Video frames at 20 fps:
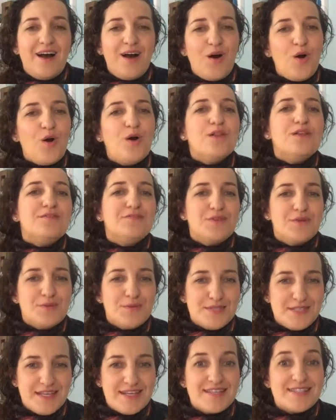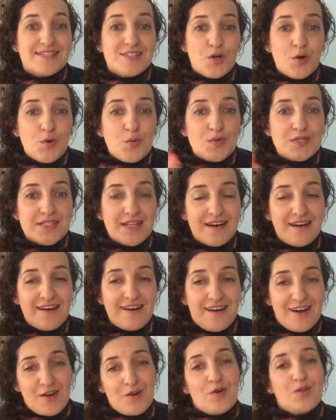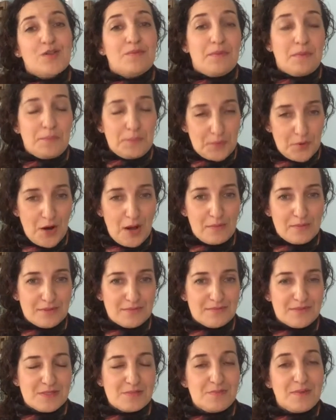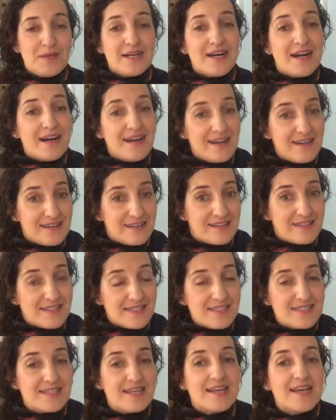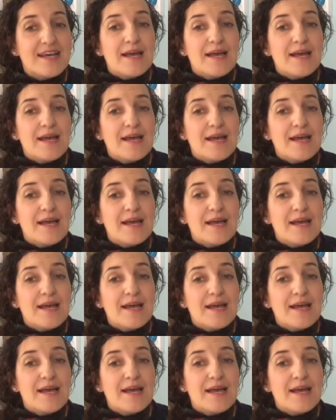All of those things, I call them problems, because